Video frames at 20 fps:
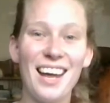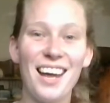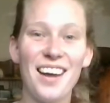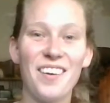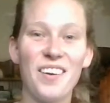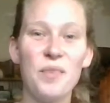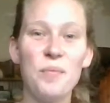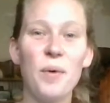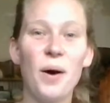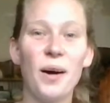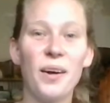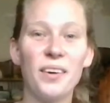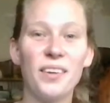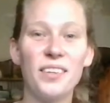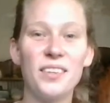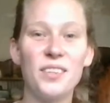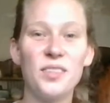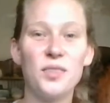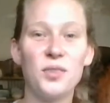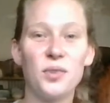Harry Potter
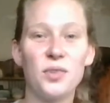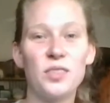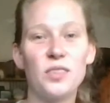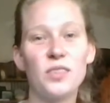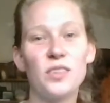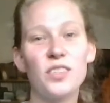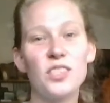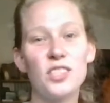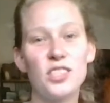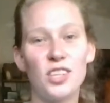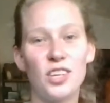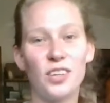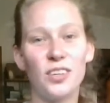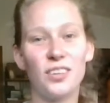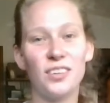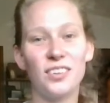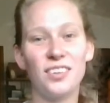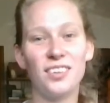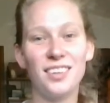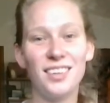and the Sorcerer's
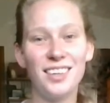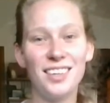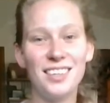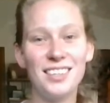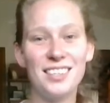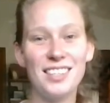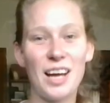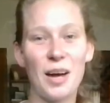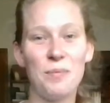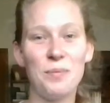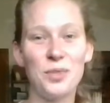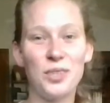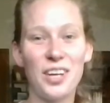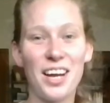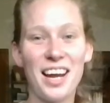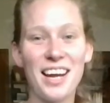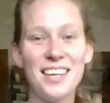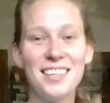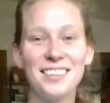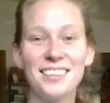Stone, Chapter
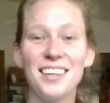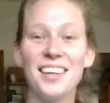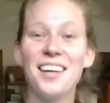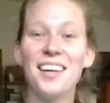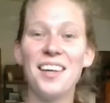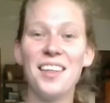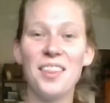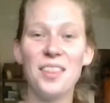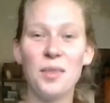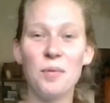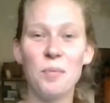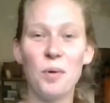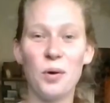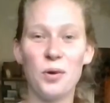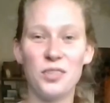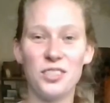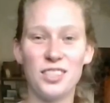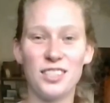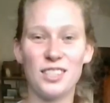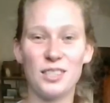8, The
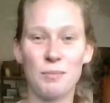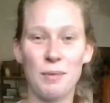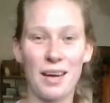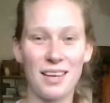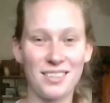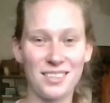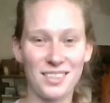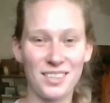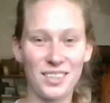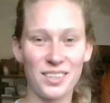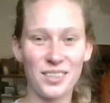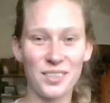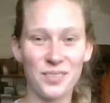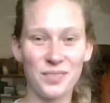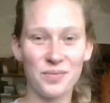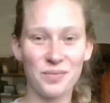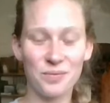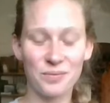Potions Master.